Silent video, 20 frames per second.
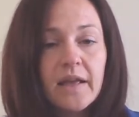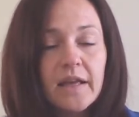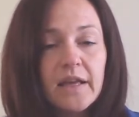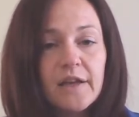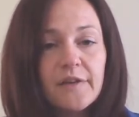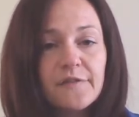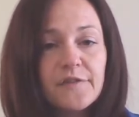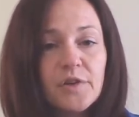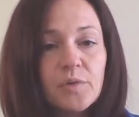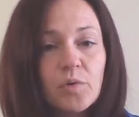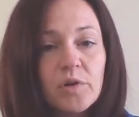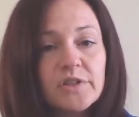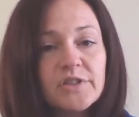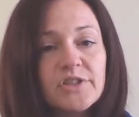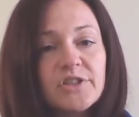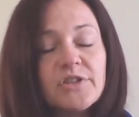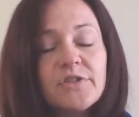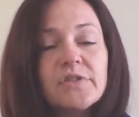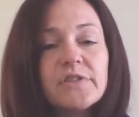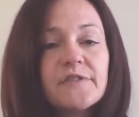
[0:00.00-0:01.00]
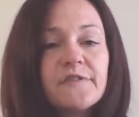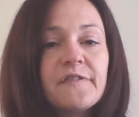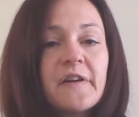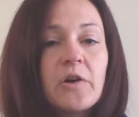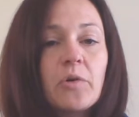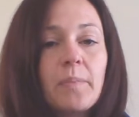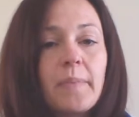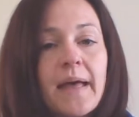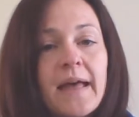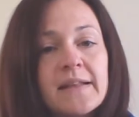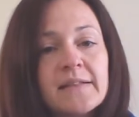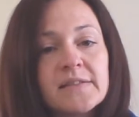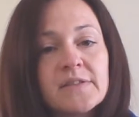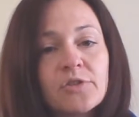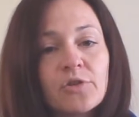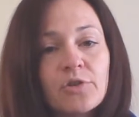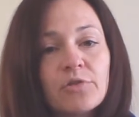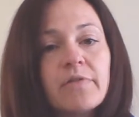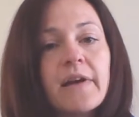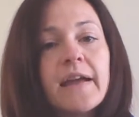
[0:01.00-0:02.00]
If you want to use felt pens
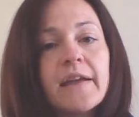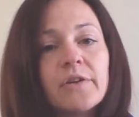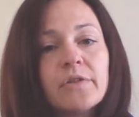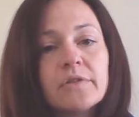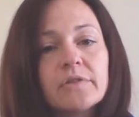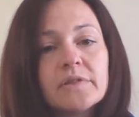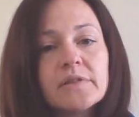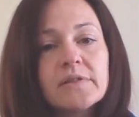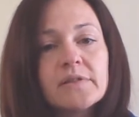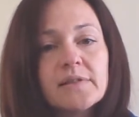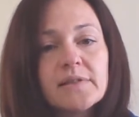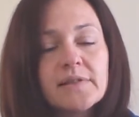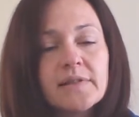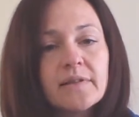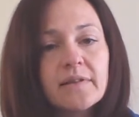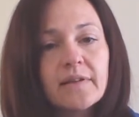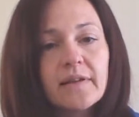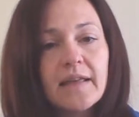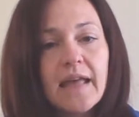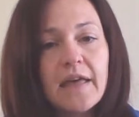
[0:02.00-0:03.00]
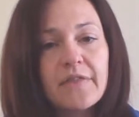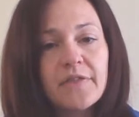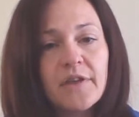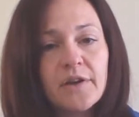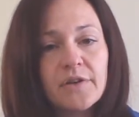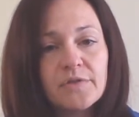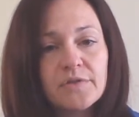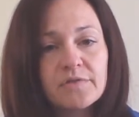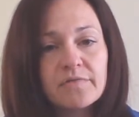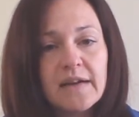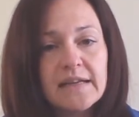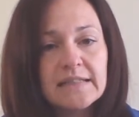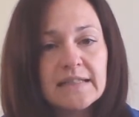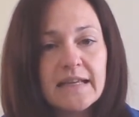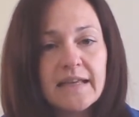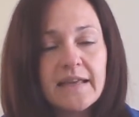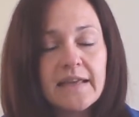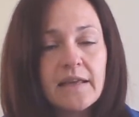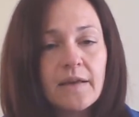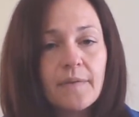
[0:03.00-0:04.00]
and crayons, get those
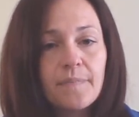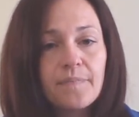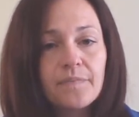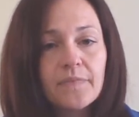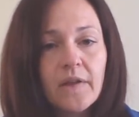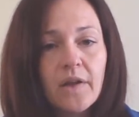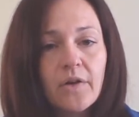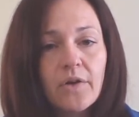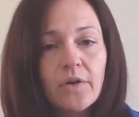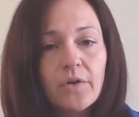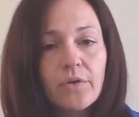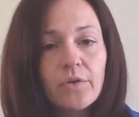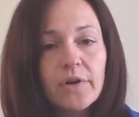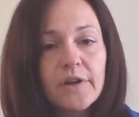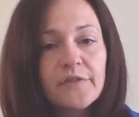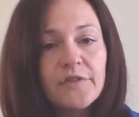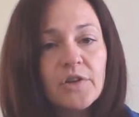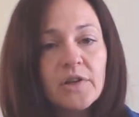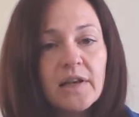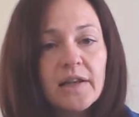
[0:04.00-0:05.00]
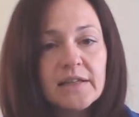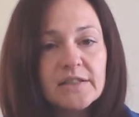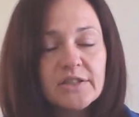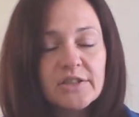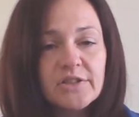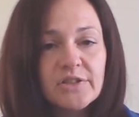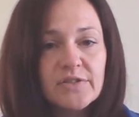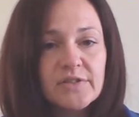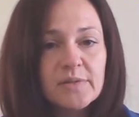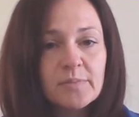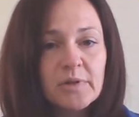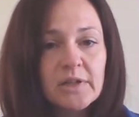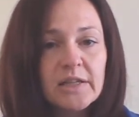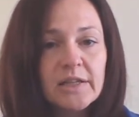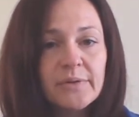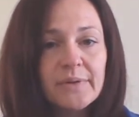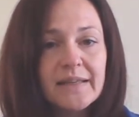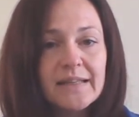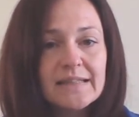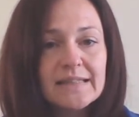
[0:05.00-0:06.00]
ready. Or if you'd like to do some
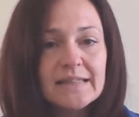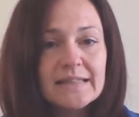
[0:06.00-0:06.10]
gluing and